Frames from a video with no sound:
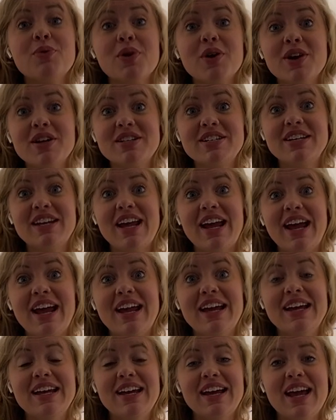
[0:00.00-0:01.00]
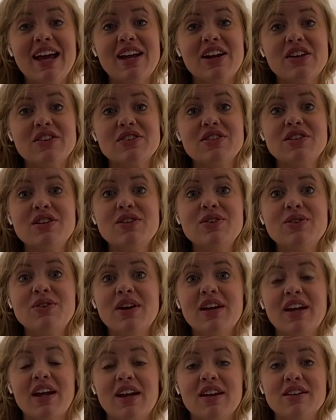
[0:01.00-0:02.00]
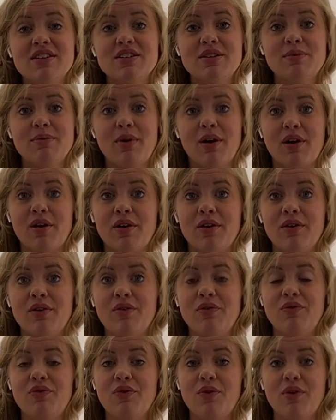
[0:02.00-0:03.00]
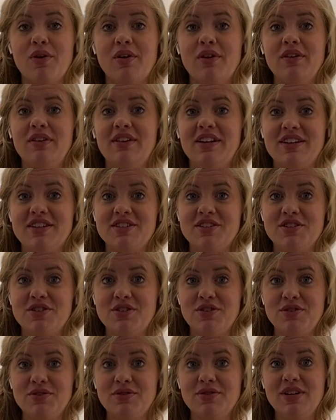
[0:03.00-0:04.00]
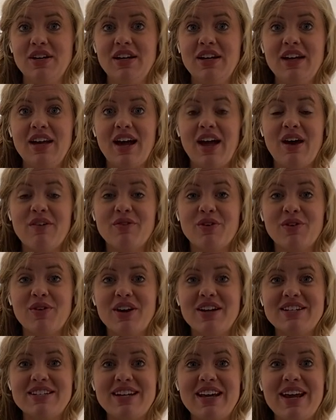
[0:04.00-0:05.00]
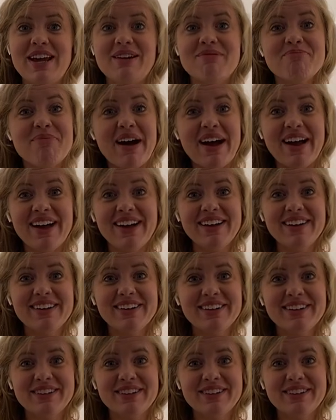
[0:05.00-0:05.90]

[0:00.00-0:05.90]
work today, and I'll see you again tomorrow for lesson 2. Have a great day. Bye.